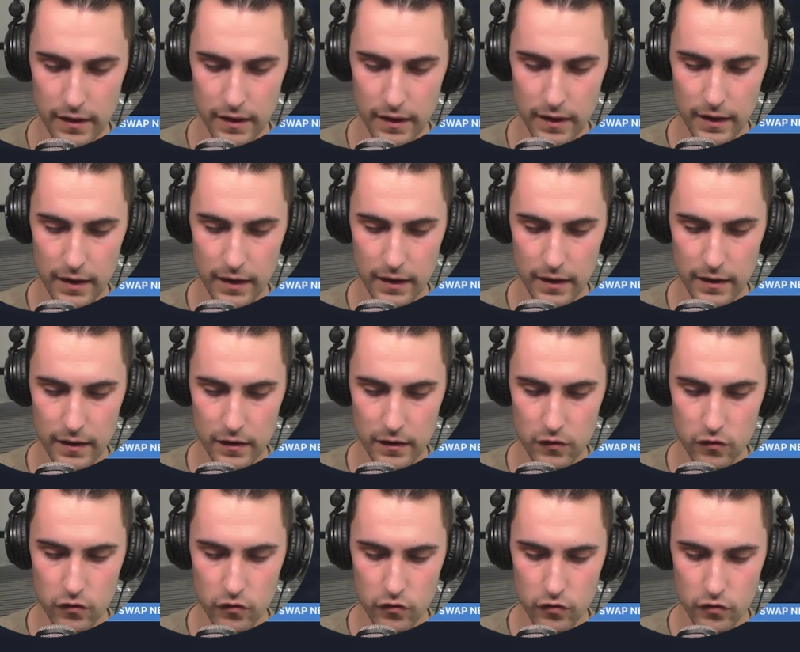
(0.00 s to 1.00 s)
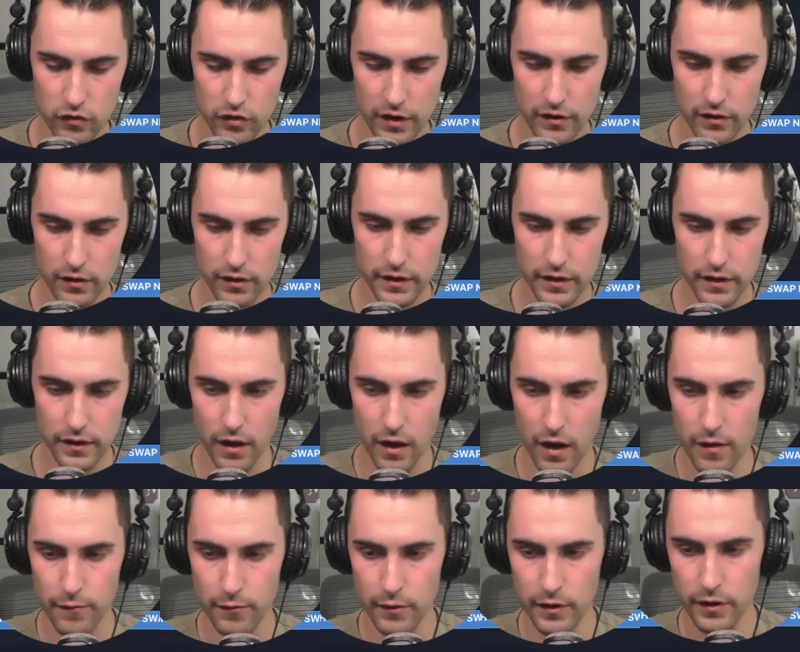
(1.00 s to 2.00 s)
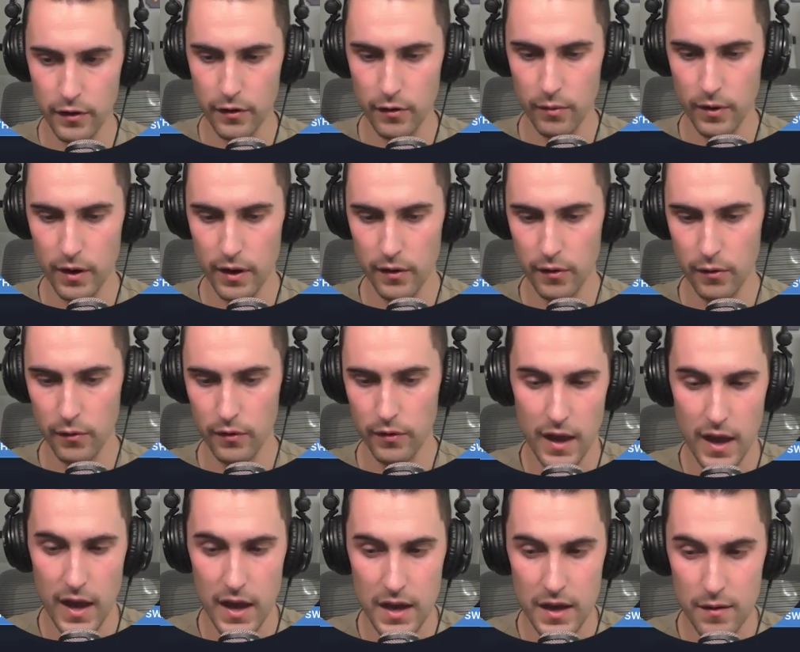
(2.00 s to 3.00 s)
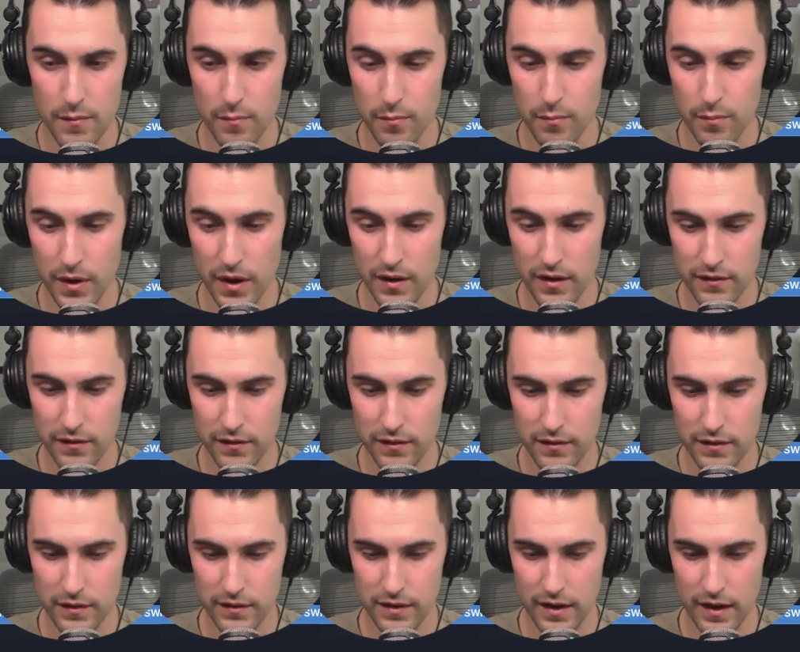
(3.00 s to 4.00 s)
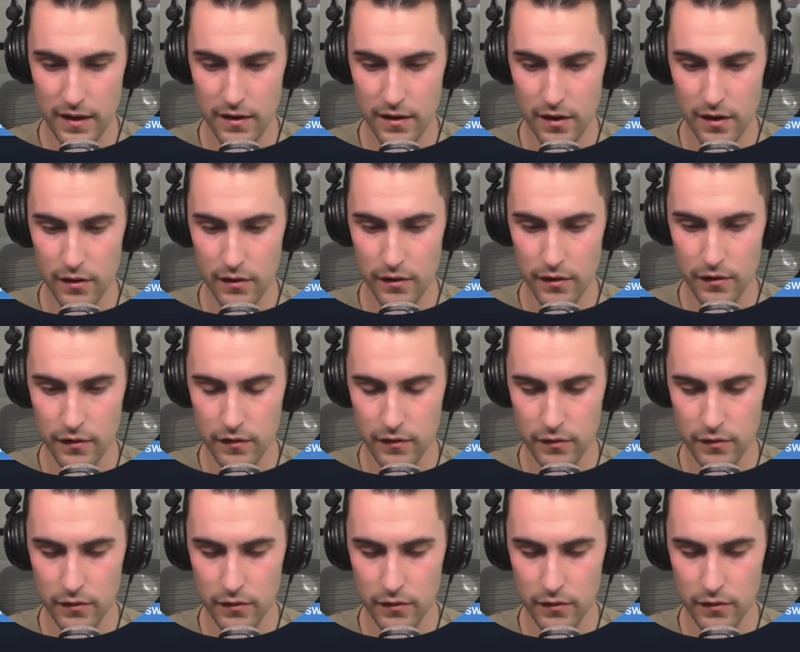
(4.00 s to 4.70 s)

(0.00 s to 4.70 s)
And it's generally hovering around $8 to $10.